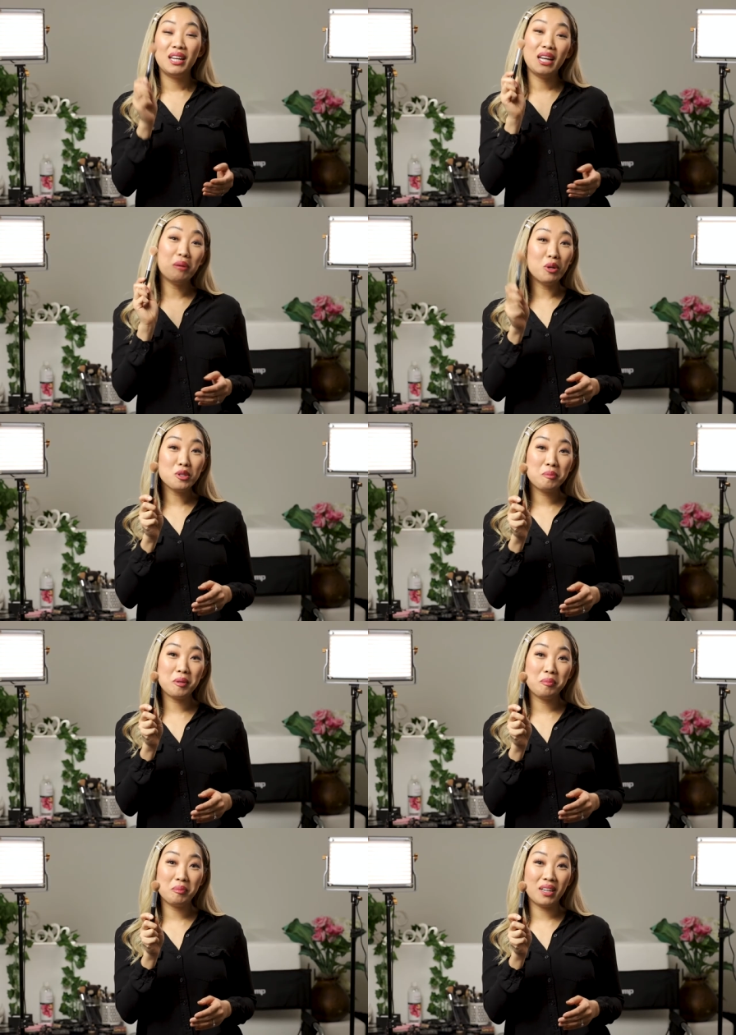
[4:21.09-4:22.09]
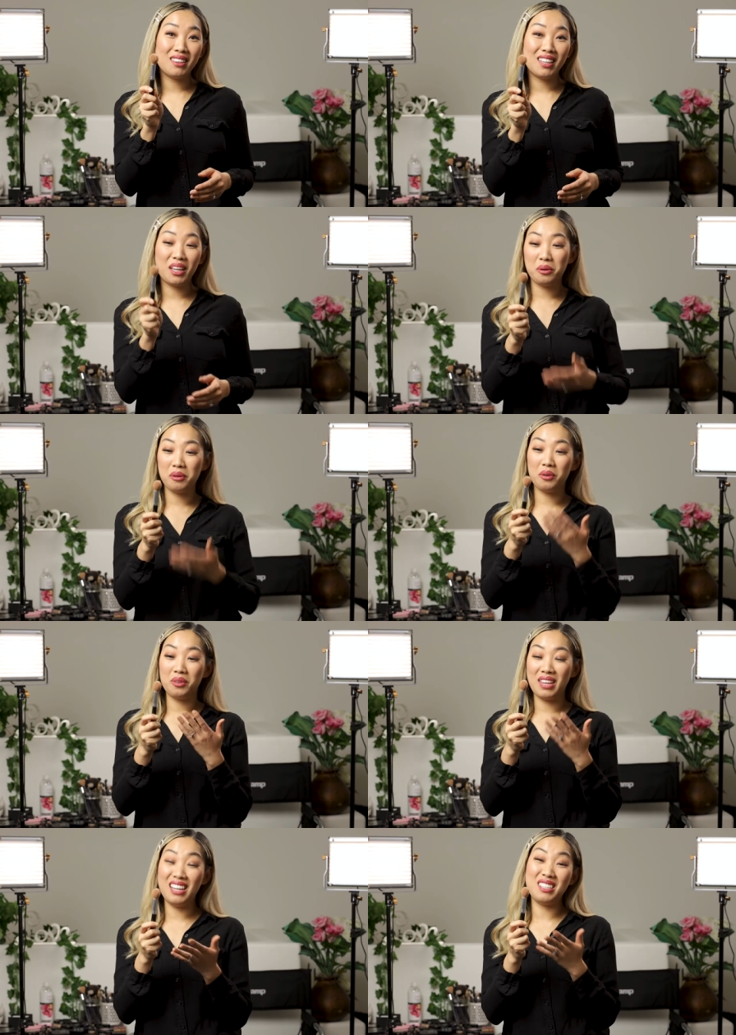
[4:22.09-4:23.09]
Now most people might think,
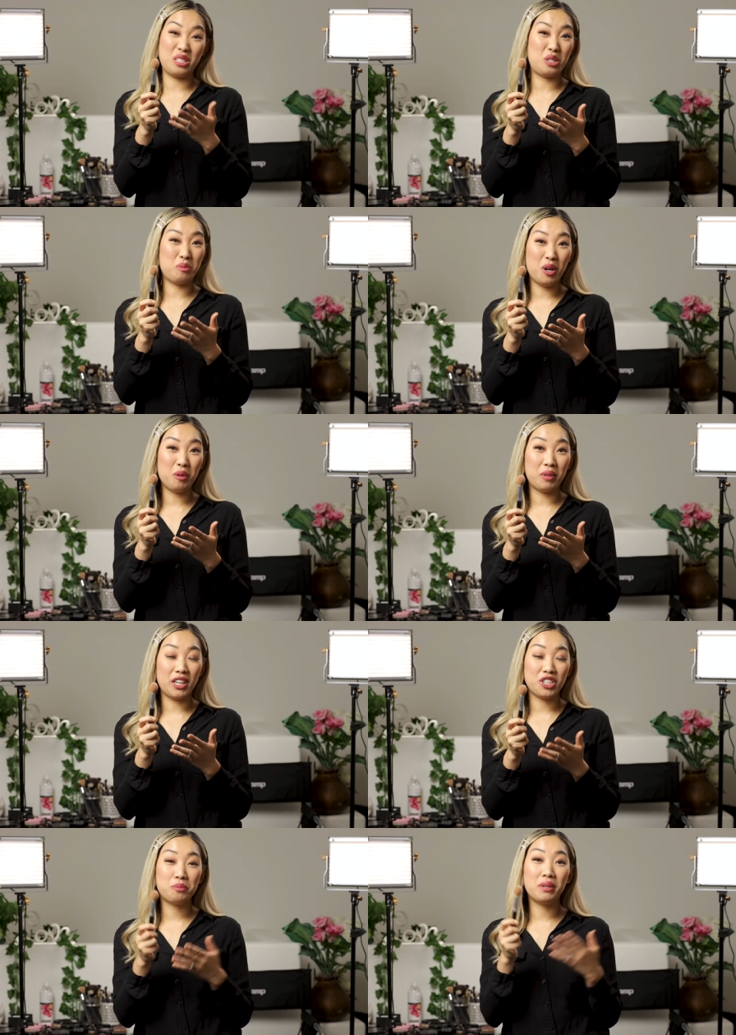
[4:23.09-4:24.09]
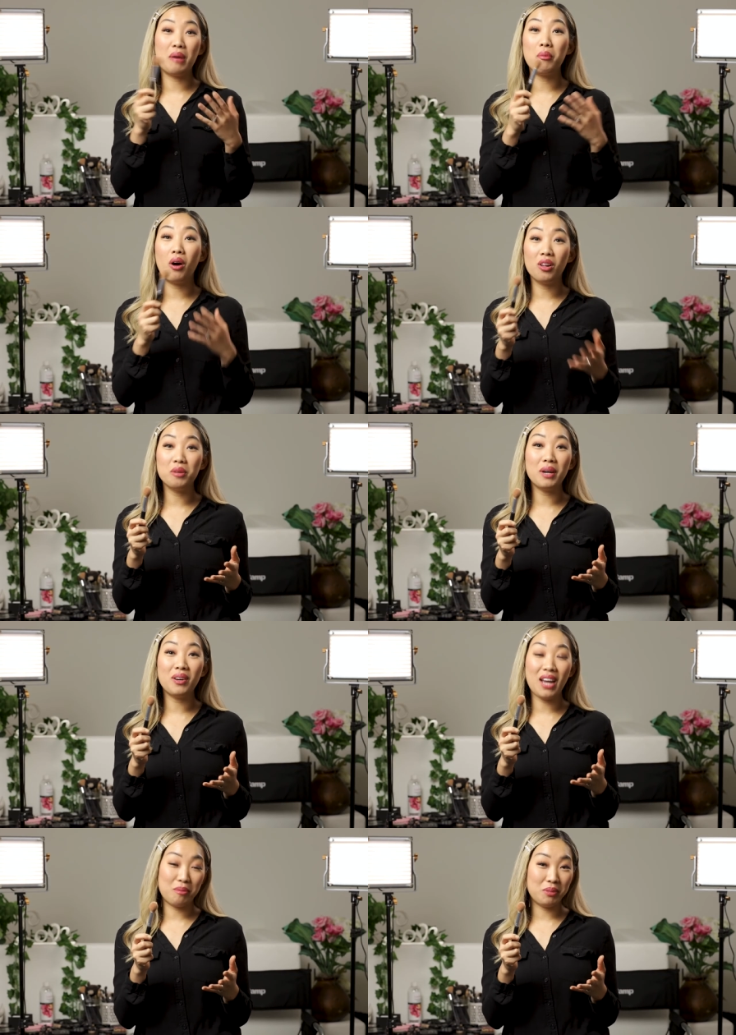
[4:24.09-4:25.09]
that is a small brush, but I'm all
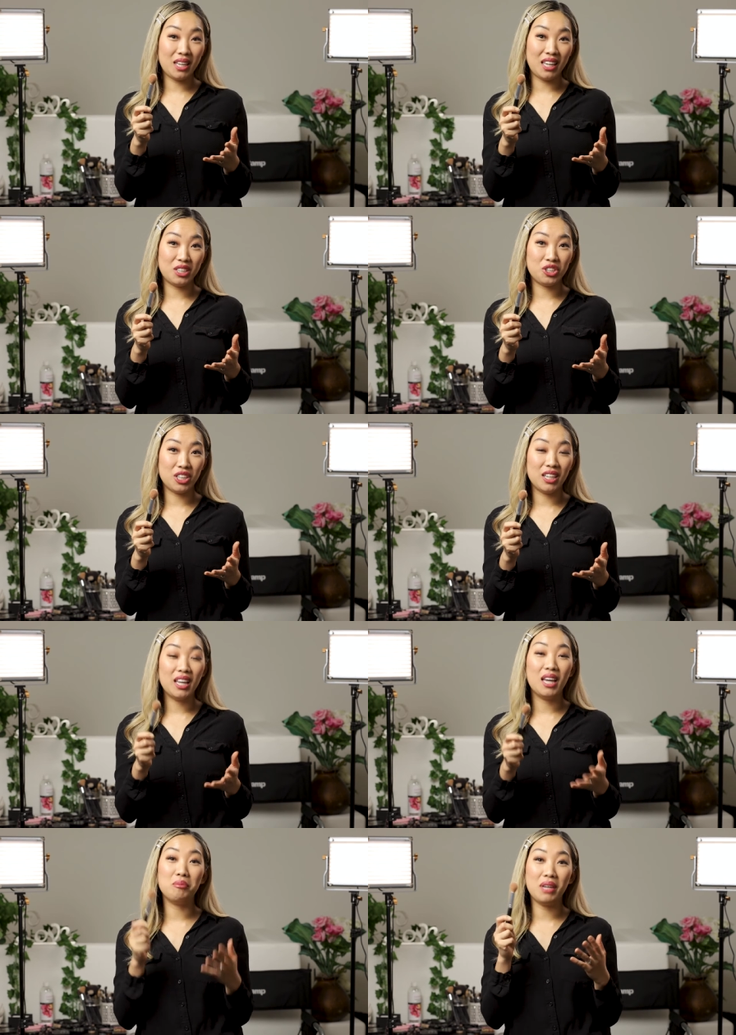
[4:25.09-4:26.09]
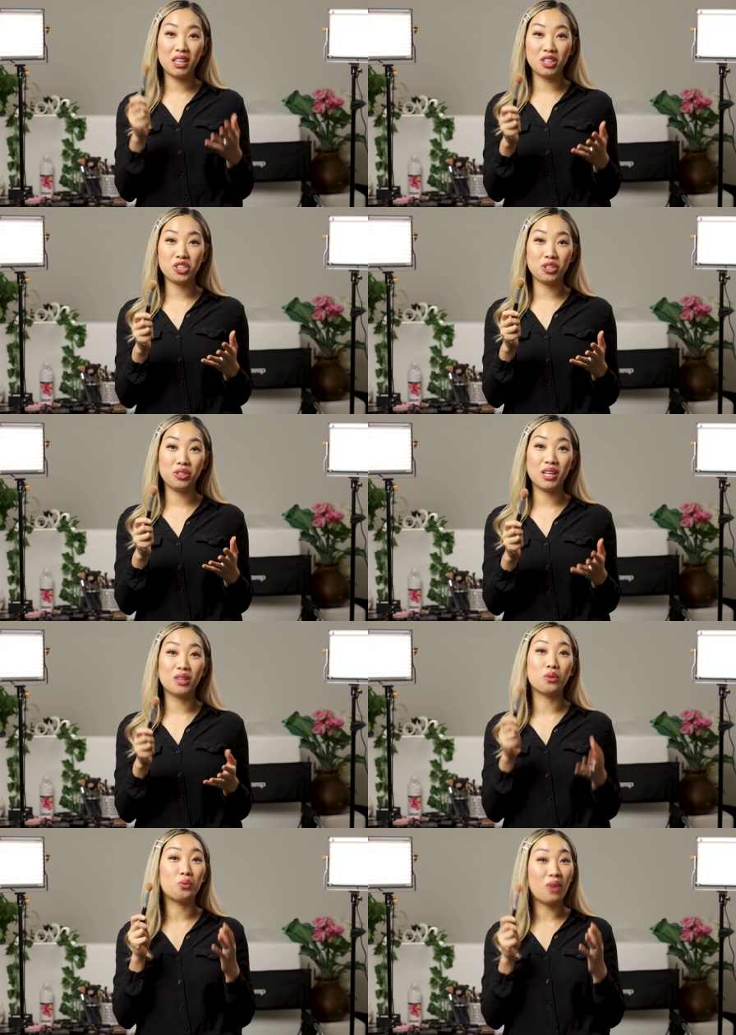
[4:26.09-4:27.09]
about application and making sure you
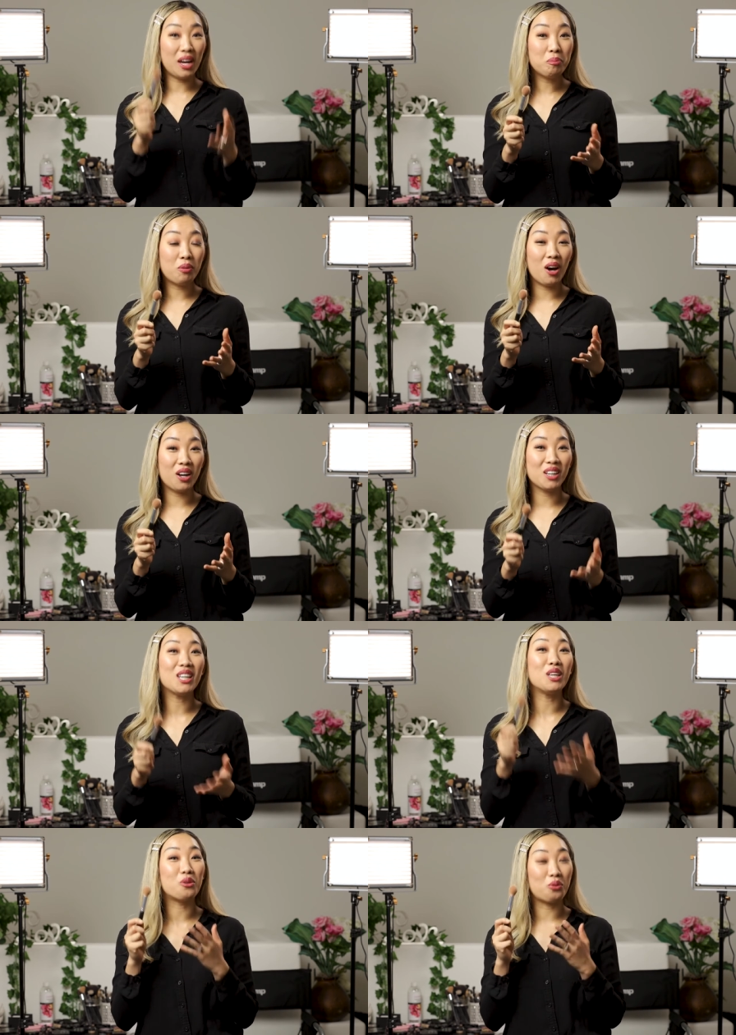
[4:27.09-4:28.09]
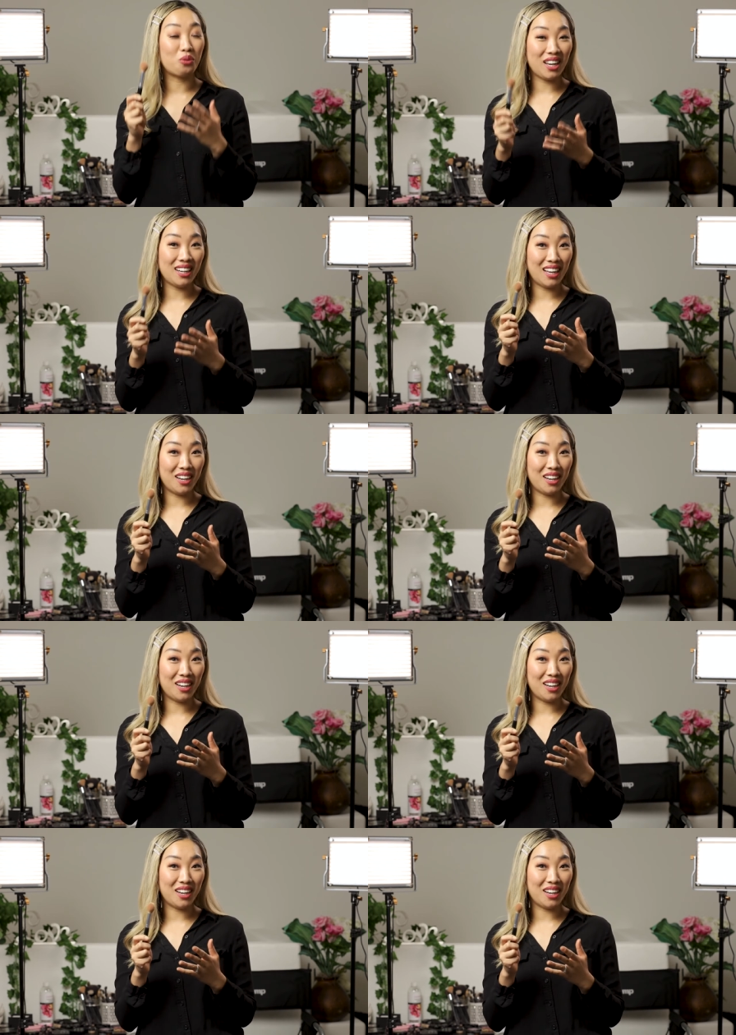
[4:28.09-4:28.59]
get the right product in the right